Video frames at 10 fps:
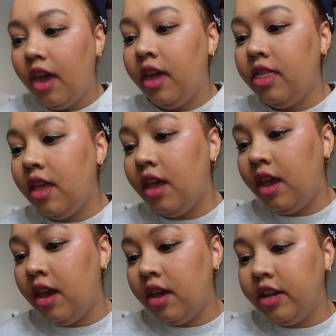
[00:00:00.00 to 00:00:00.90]
And
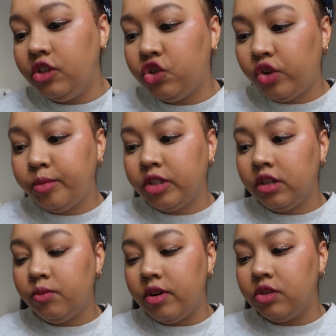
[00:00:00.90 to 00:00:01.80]
then
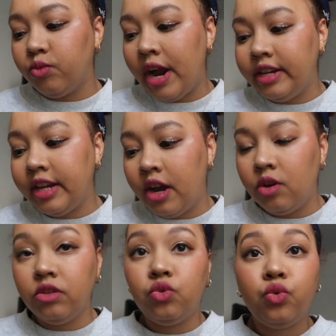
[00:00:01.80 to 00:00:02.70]
Inscription was Write
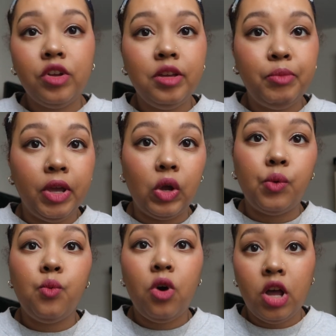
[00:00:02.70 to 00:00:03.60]
Down 3, Pick
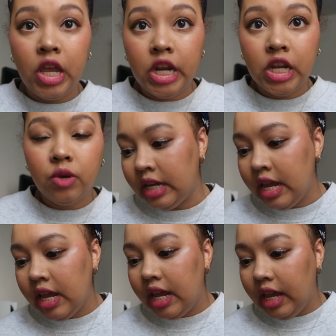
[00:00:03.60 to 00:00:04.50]
1,
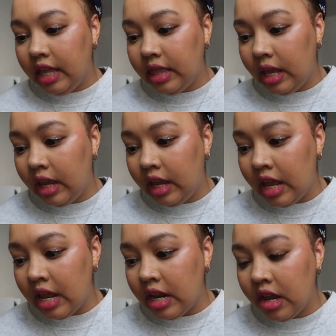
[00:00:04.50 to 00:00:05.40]
and
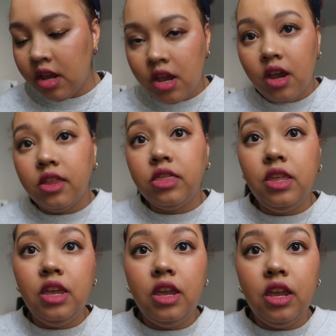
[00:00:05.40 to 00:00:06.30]
then
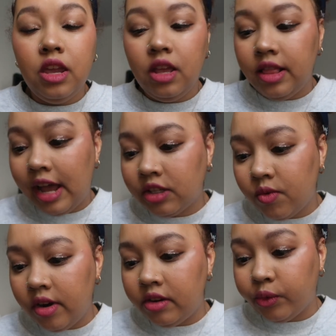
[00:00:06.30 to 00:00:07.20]
the last
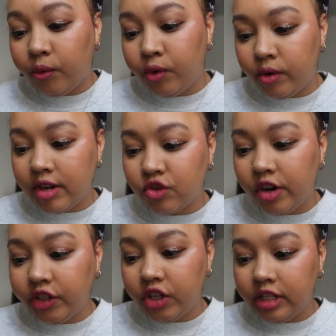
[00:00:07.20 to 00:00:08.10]
one for
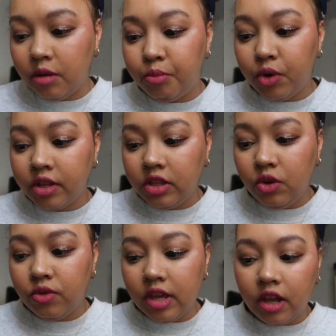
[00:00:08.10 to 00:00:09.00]
restoration is A Book
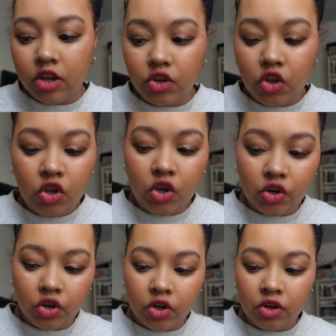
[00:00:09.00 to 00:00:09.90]
You Think Could
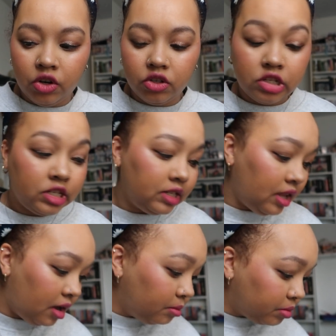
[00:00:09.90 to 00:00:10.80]
Cure
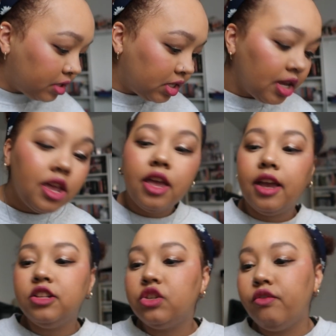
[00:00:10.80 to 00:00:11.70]
Slumps.
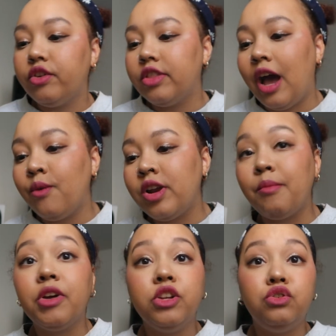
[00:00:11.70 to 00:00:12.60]
And so for that one,
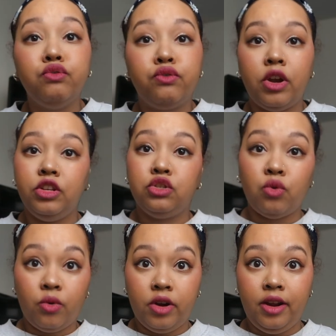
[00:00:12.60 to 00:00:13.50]
I'm going to do Funny
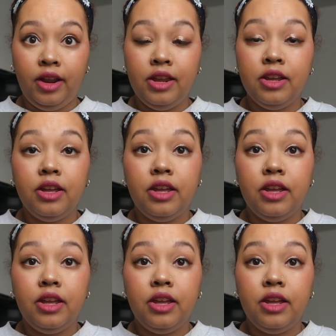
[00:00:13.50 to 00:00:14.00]
Story.